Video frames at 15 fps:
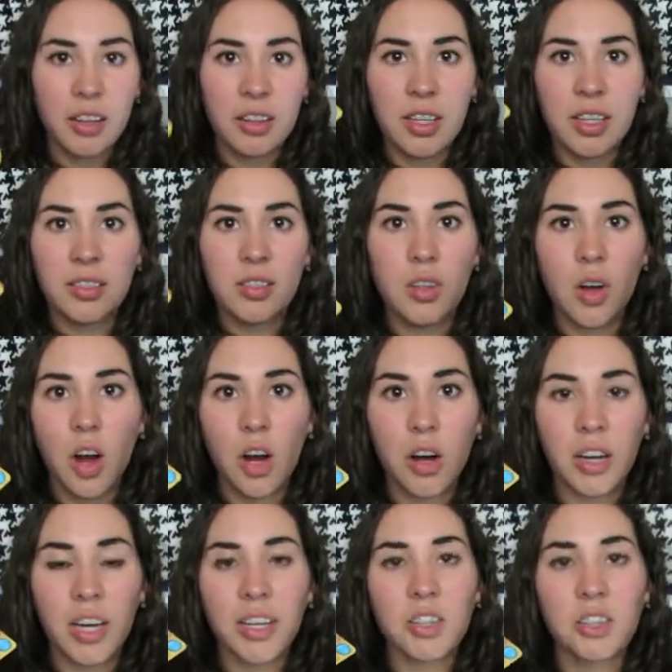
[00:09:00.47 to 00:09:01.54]
These
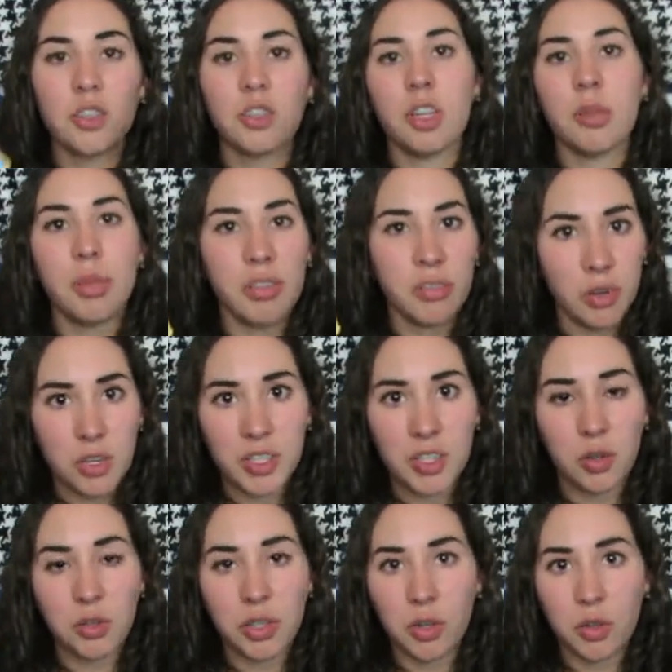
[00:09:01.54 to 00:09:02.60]
are extremely
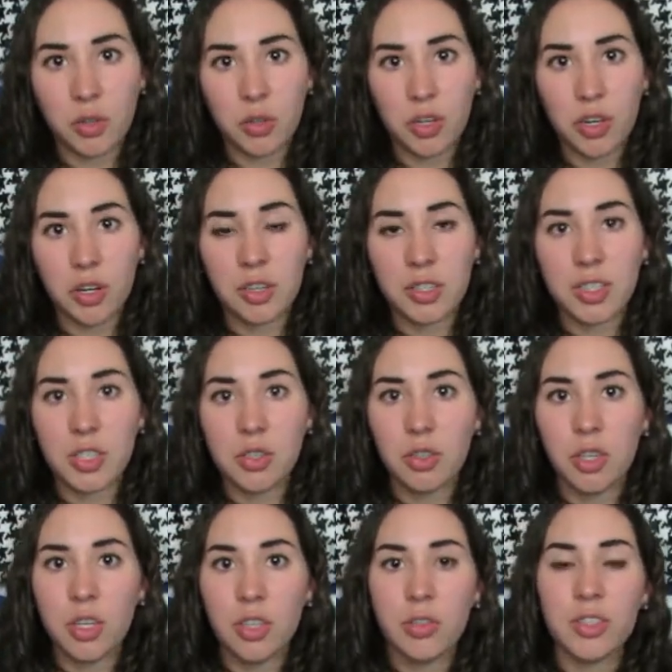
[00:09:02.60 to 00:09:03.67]
versatile little critters. You
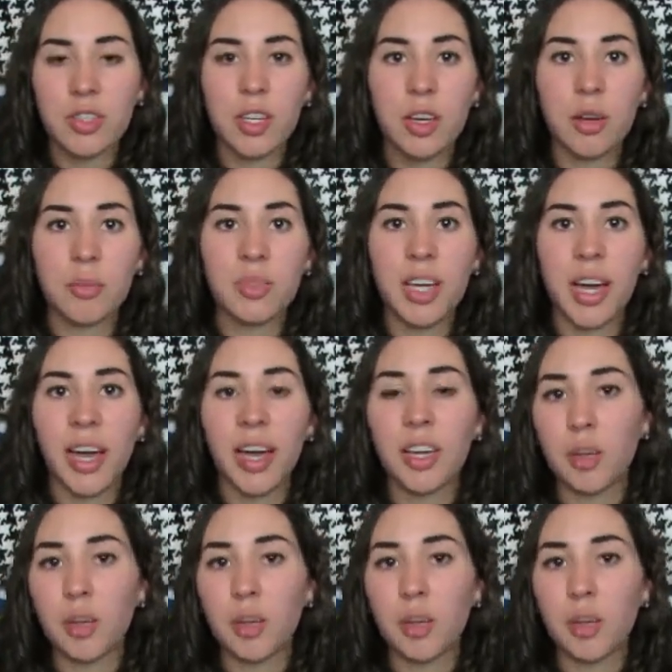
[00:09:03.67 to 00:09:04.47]
can use them to hang your